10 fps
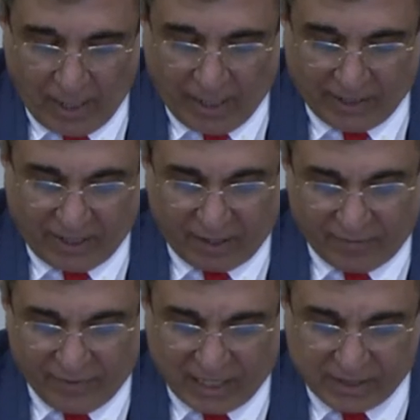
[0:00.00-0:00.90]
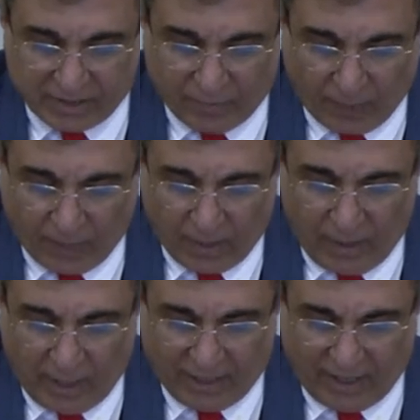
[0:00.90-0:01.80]
Another verse
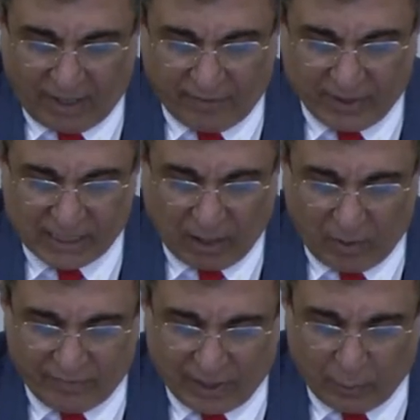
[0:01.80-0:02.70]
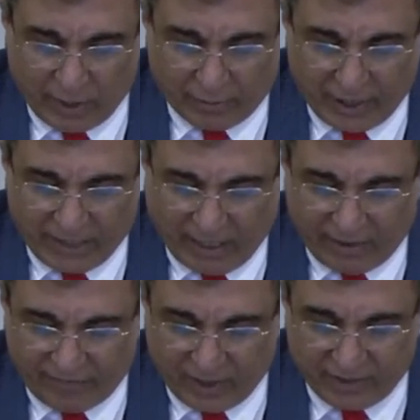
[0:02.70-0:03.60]
in another verse, however, we read a
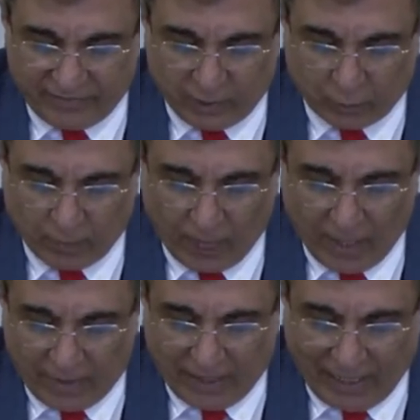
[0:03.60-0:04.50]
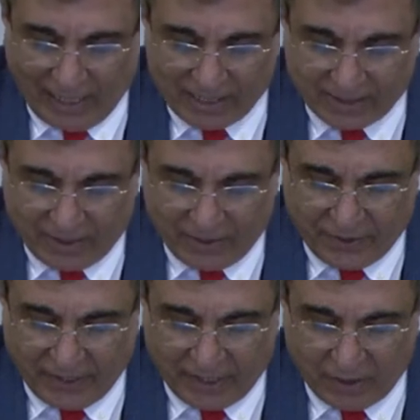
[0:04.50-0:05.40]
different view. They ask
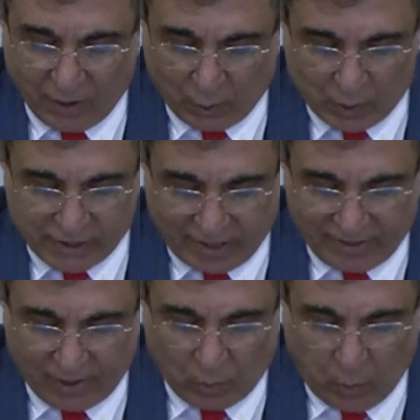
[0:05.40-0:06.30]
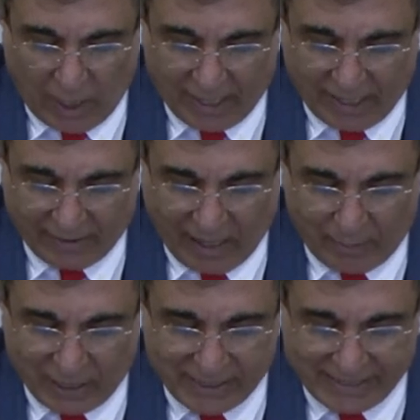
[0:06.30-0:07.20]
thee concerning why and
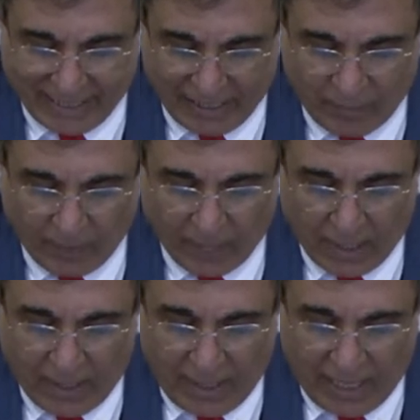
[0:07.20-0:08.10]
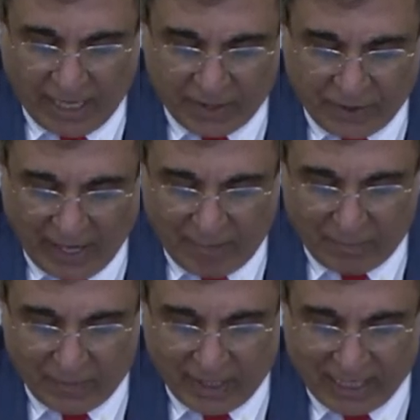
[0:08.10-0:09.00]
gambling, say, In
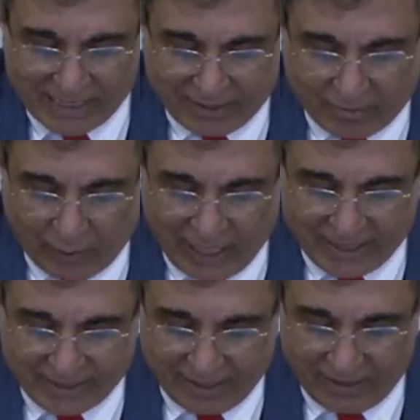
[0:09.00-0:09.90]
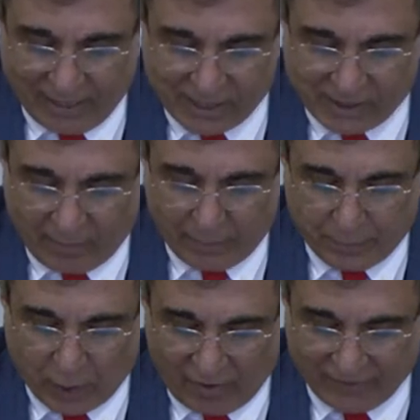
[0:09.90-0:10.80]
them is great sin and some
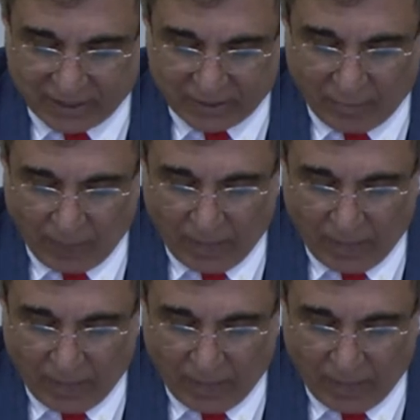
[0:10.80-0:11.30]
profit,